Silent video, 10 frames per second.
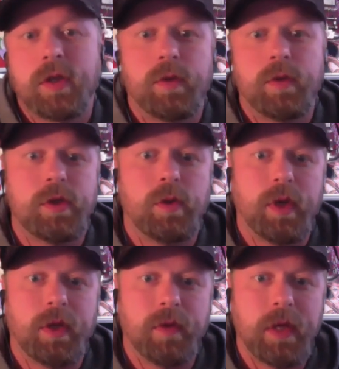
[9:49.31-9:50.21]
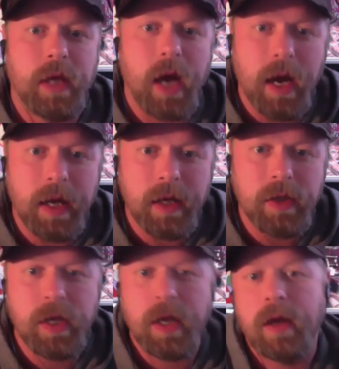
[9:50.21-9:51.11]
that was doing the eye
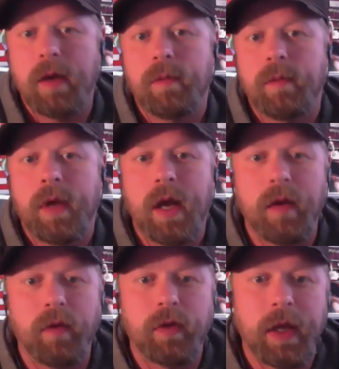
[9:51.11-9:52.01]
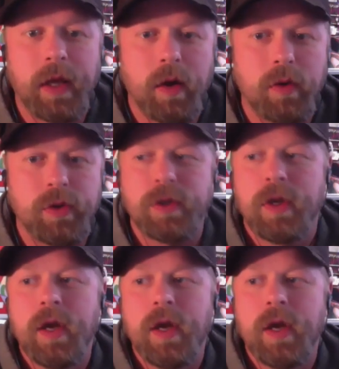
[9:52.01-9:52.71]
exam and everything else.